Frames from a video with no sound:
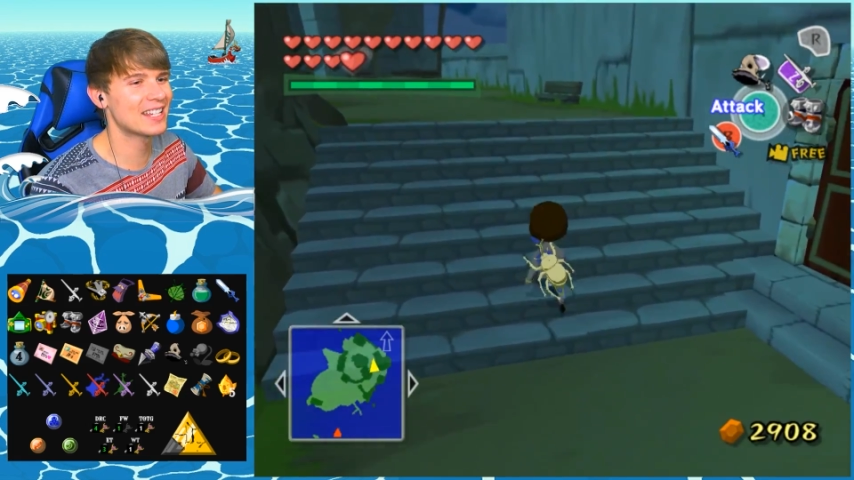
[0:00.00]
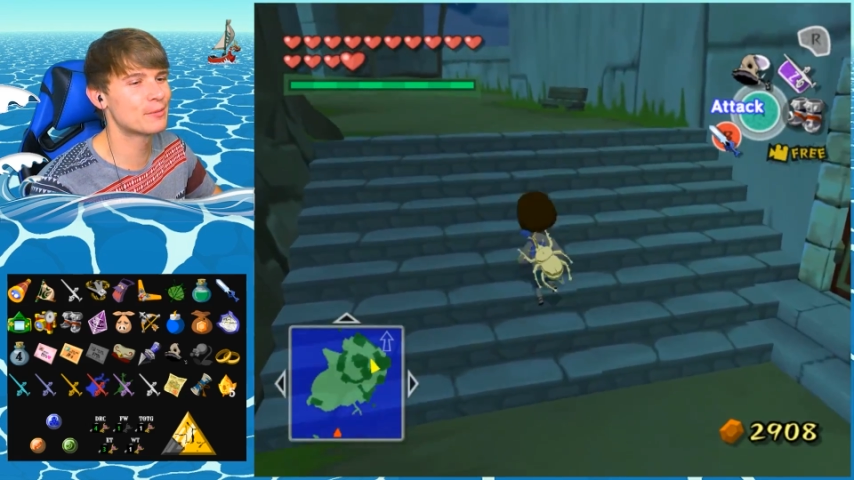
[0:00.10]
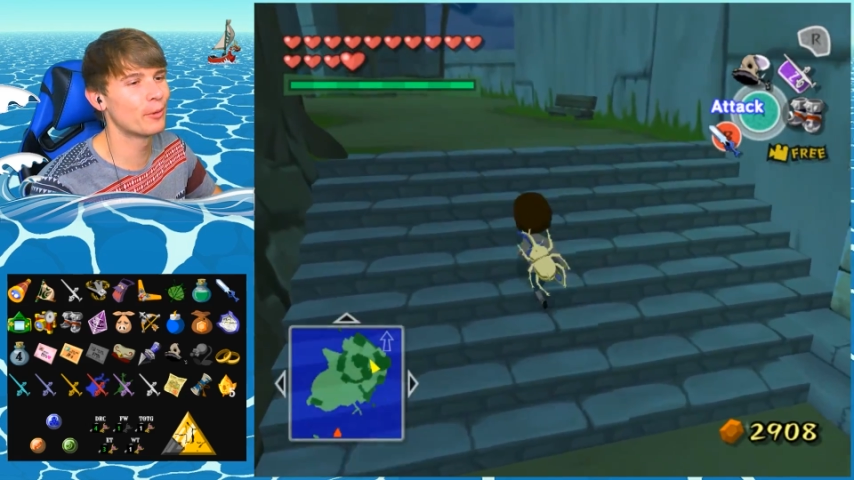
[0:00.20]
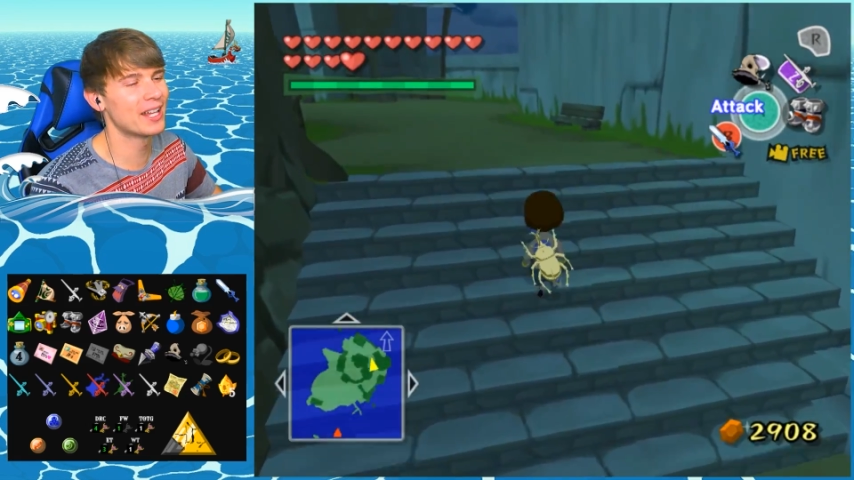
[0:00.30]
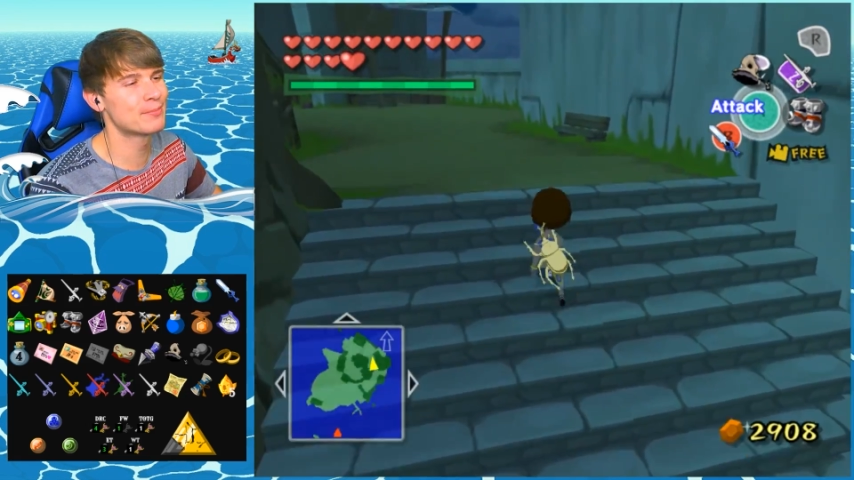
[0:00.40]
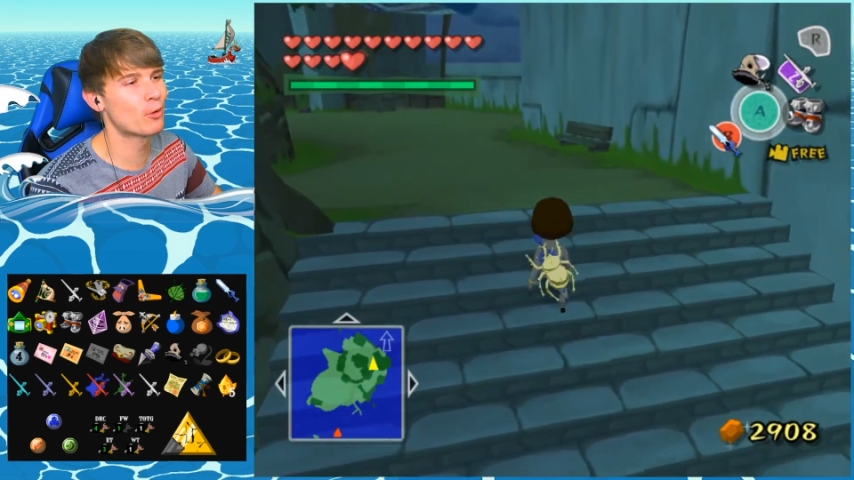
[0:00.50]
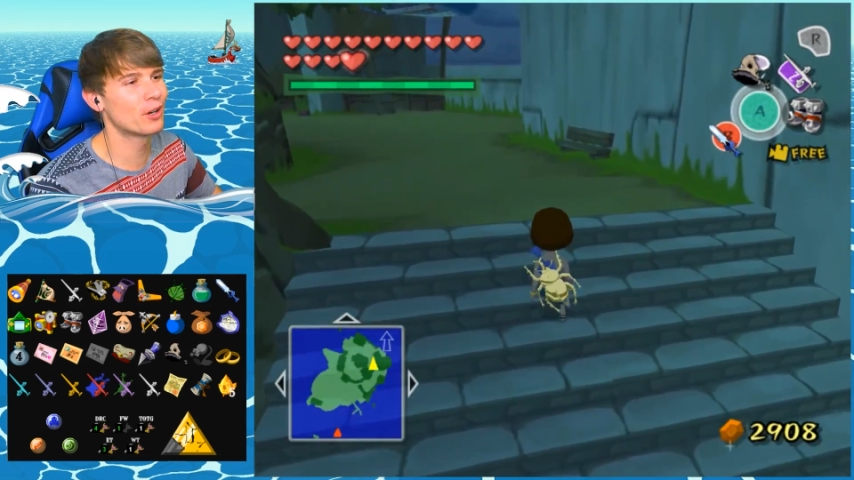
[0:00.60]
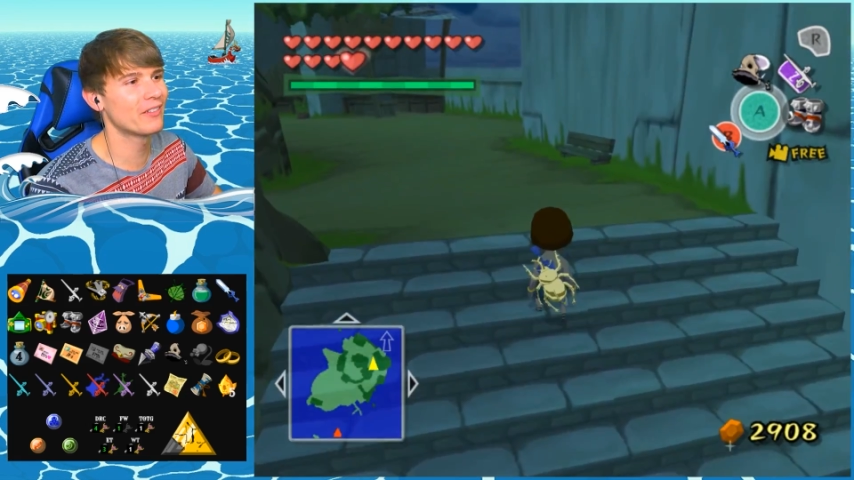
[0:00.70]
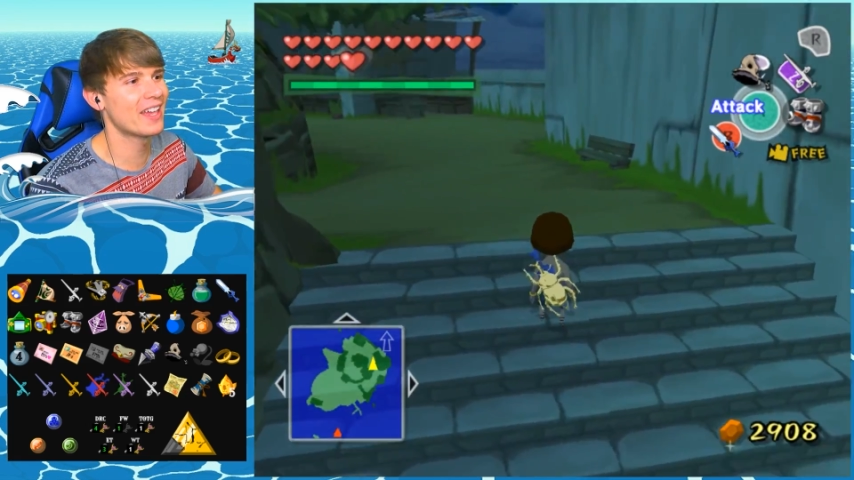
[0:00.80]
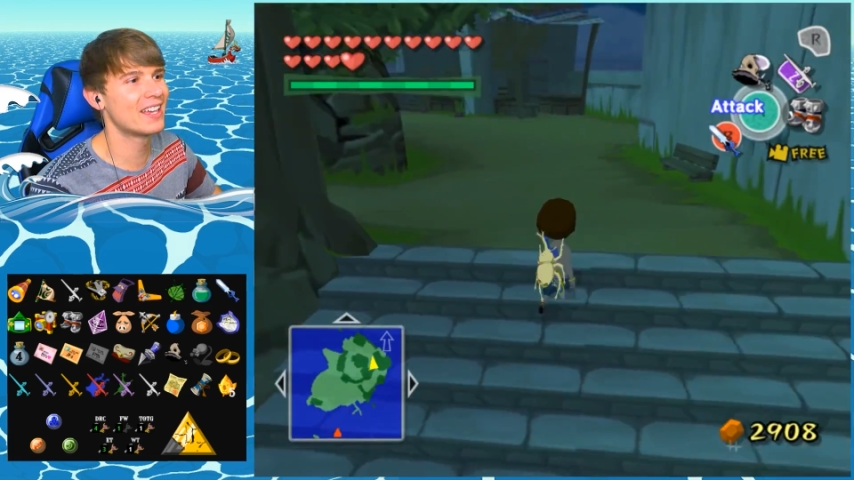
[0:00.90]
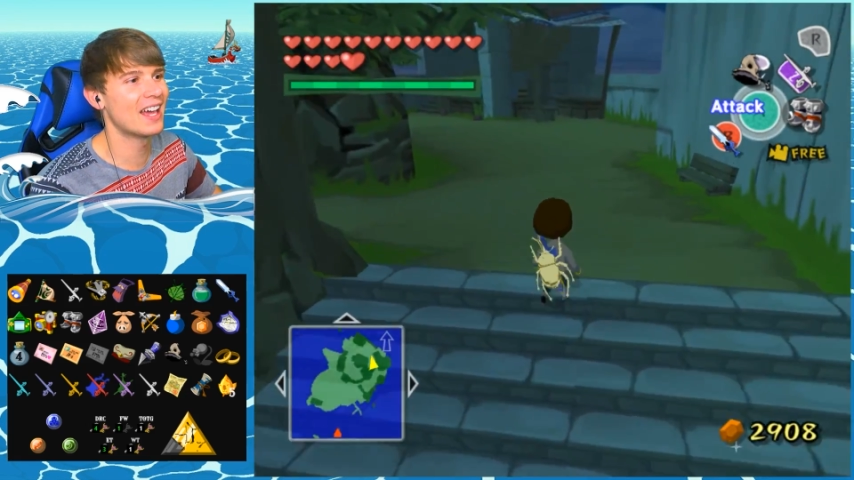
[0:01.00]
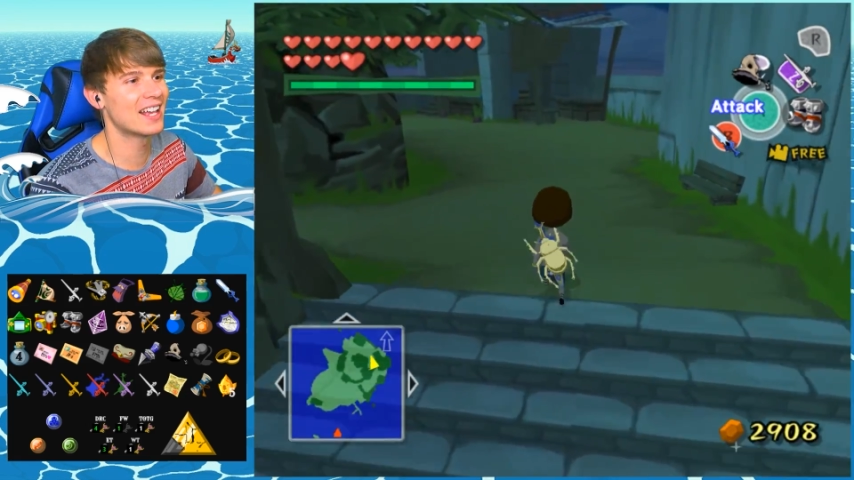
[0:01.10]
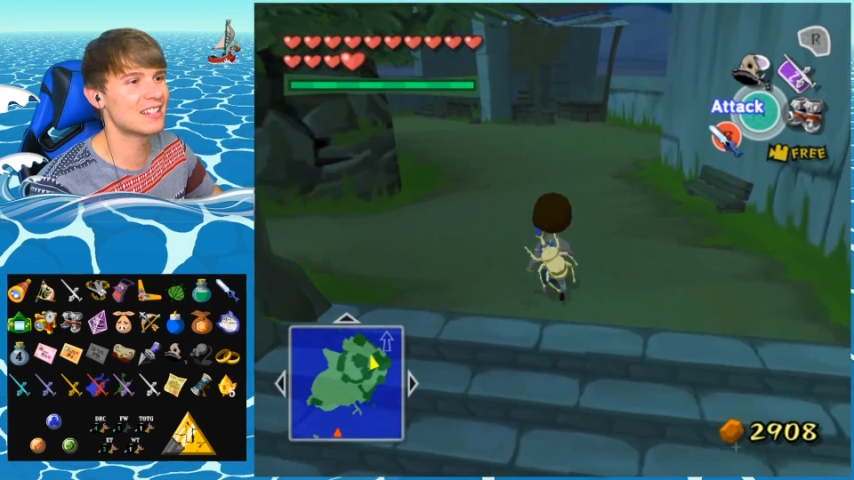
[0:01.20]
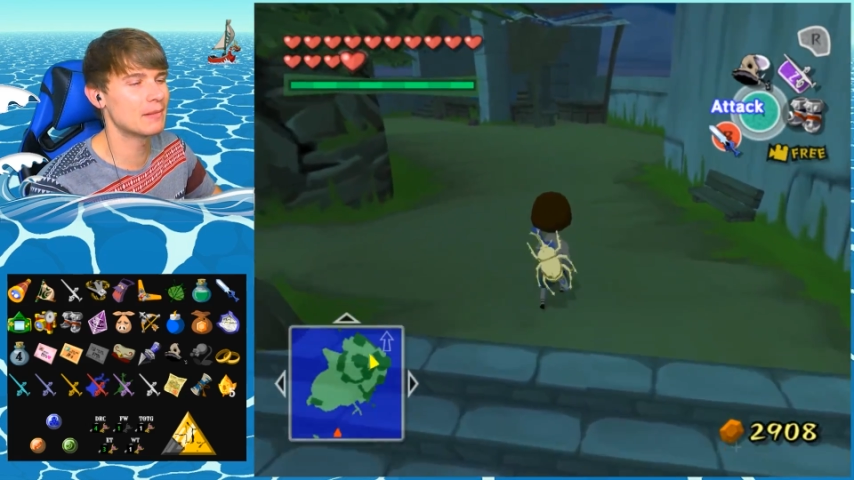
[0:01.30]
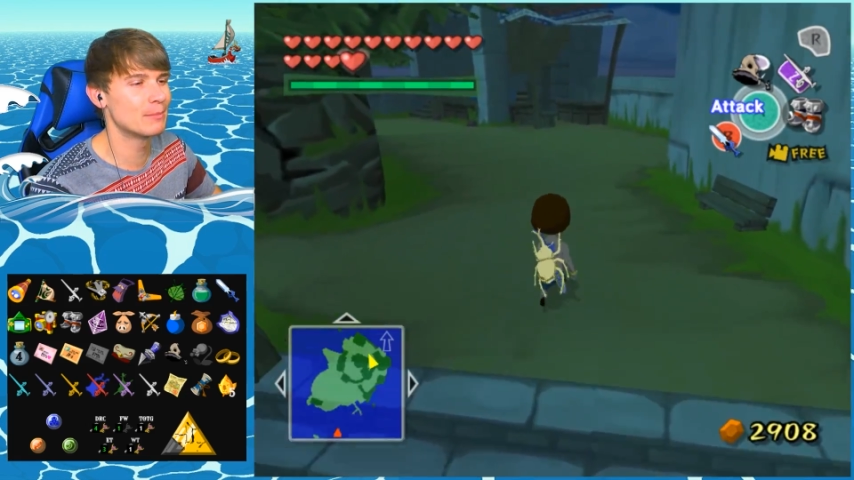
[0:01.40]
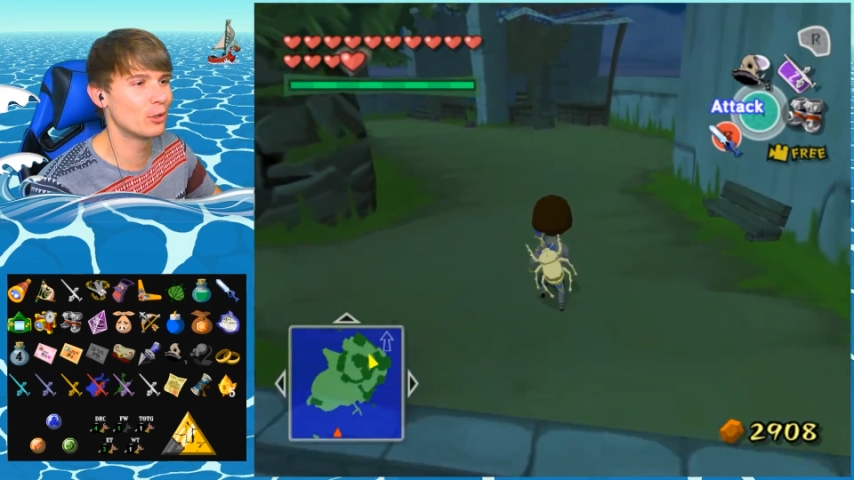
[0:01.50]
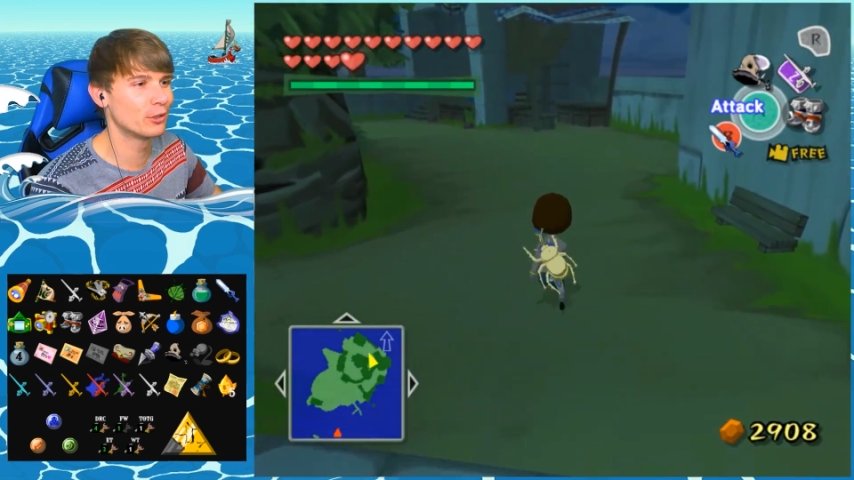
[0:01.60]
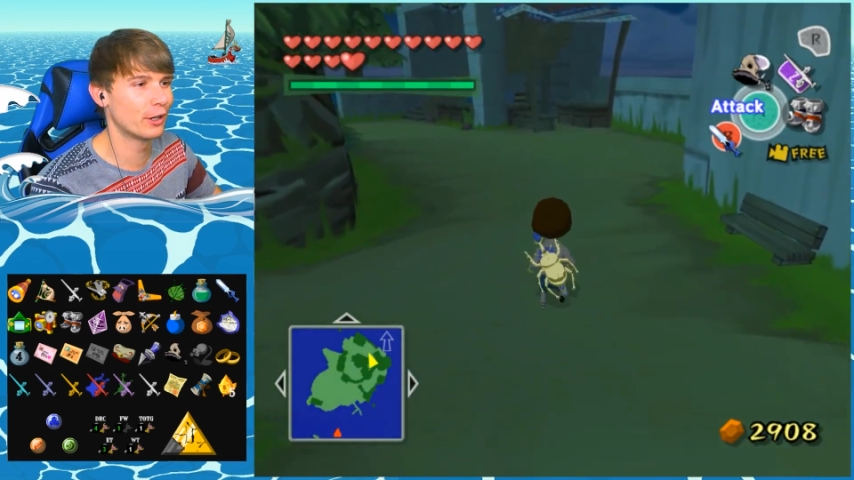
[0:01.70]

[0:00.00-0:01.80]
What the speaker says: It's more like acceptable